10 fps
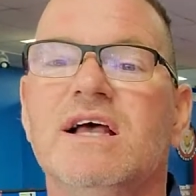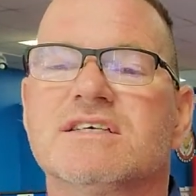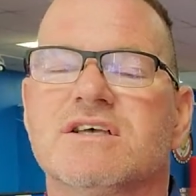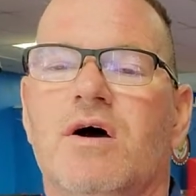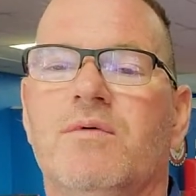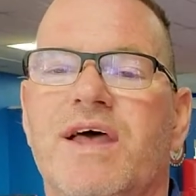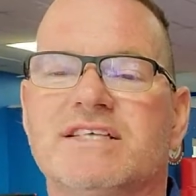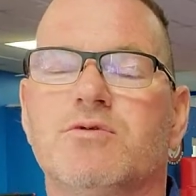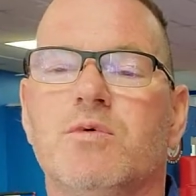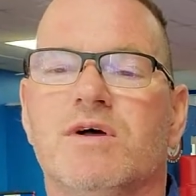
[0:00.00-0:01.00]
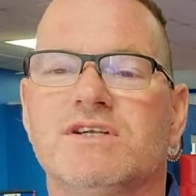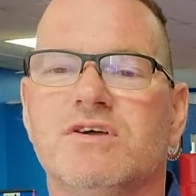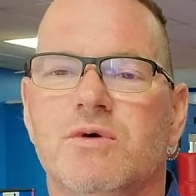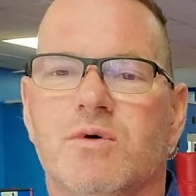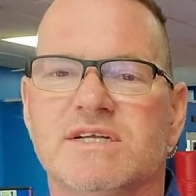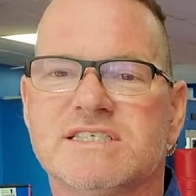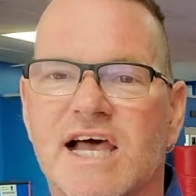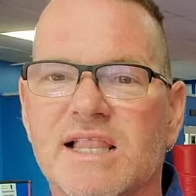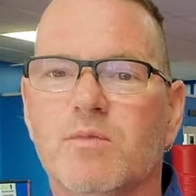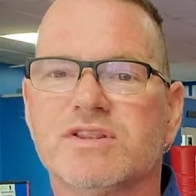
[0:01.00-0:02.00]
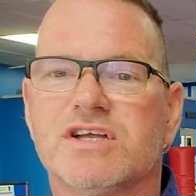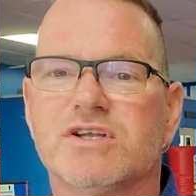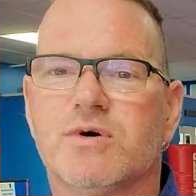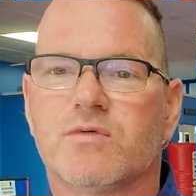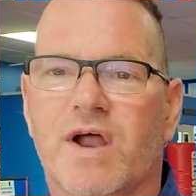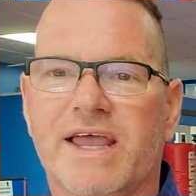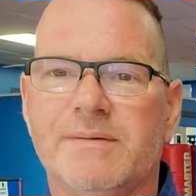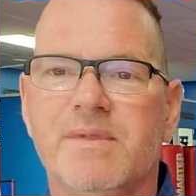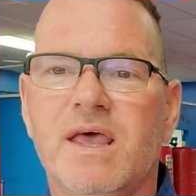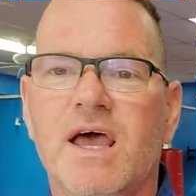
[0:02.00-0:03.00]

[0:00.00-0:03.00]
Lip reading: So that's what we want to do. We want to tell them what they're doing right.